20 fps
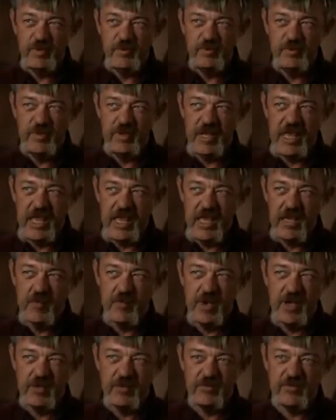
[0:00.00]
been using
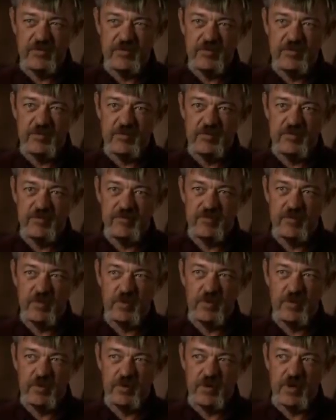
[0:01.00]
AMS
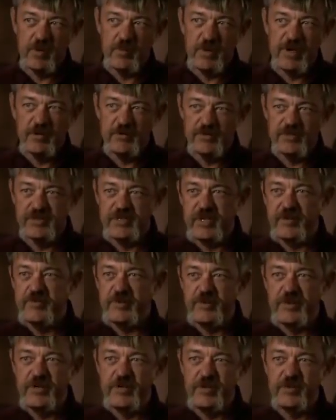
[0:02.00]
for about
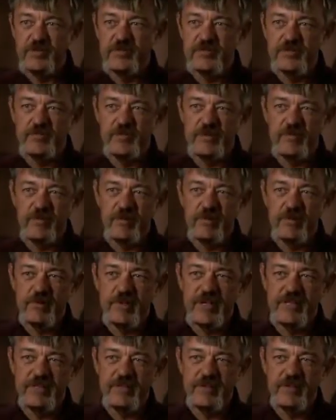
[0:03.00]
seven years and we've
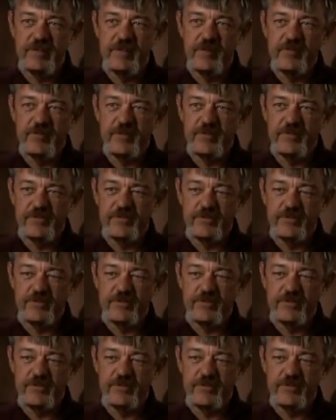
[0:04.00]
collected enough